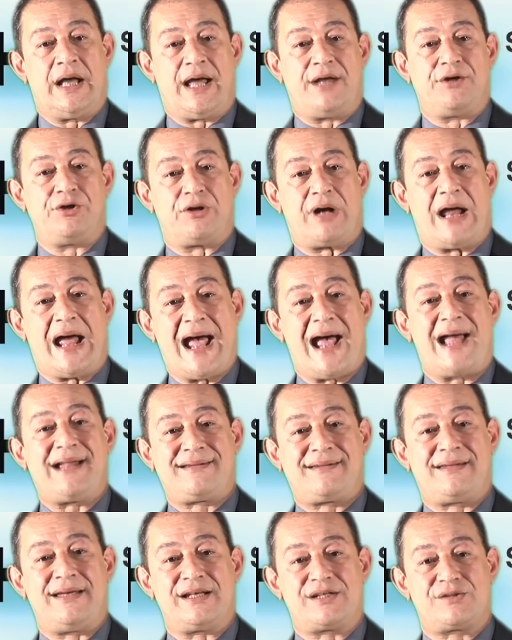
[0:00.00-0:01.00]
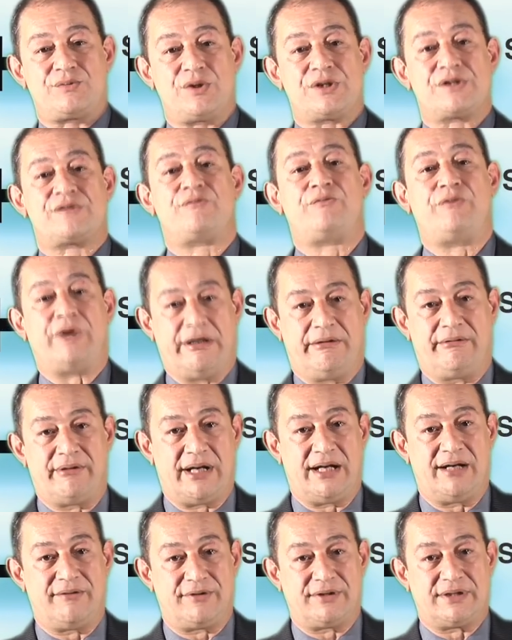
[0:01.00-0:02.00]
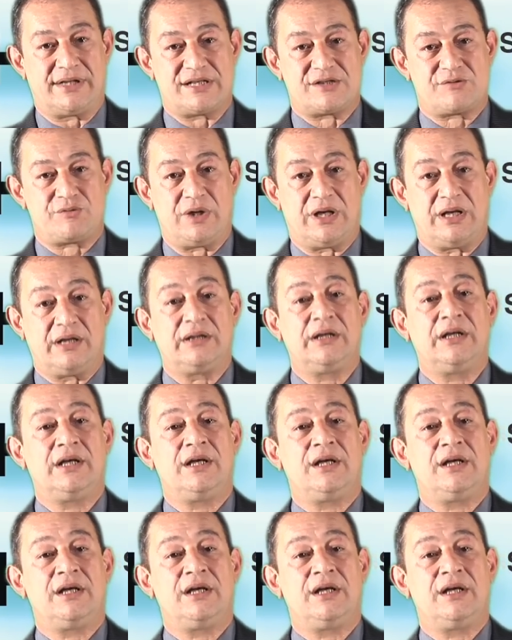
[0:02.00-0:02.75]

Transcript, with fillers: and your ad text was very relevant as well,